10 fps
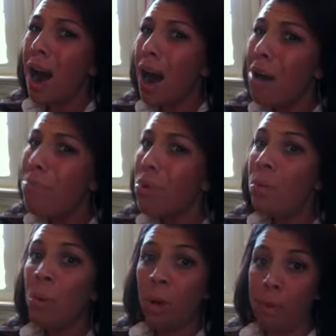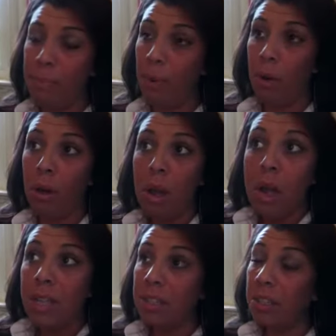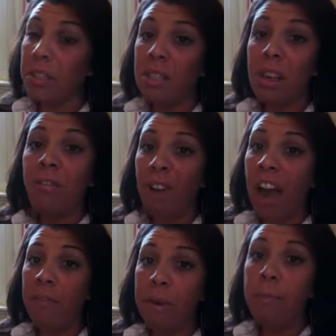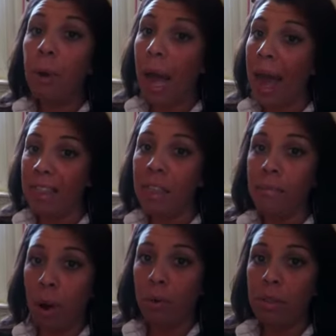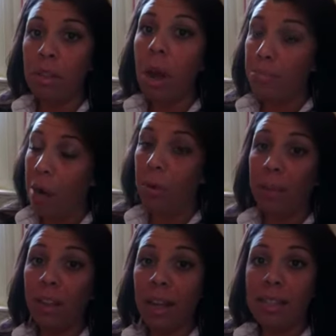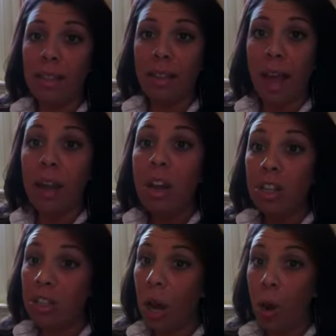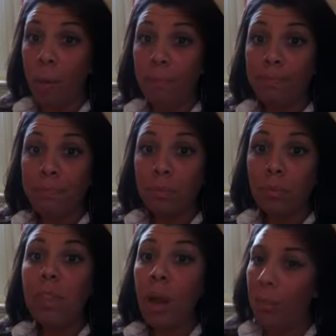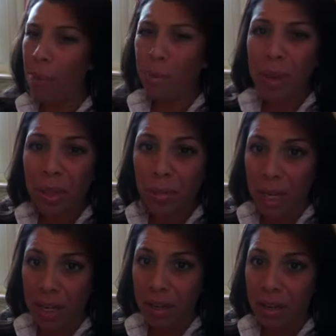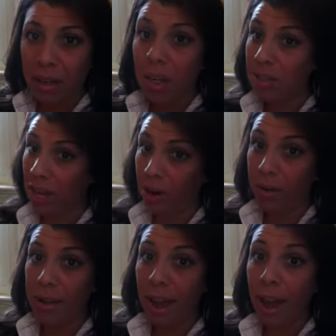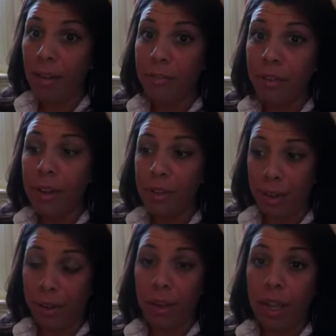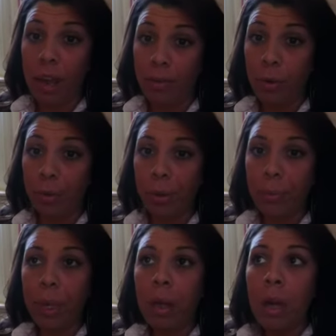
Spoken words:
couple more people. Seriously, 5 people at the most, probably less than that. So probably 3, because I already have nearly a full group.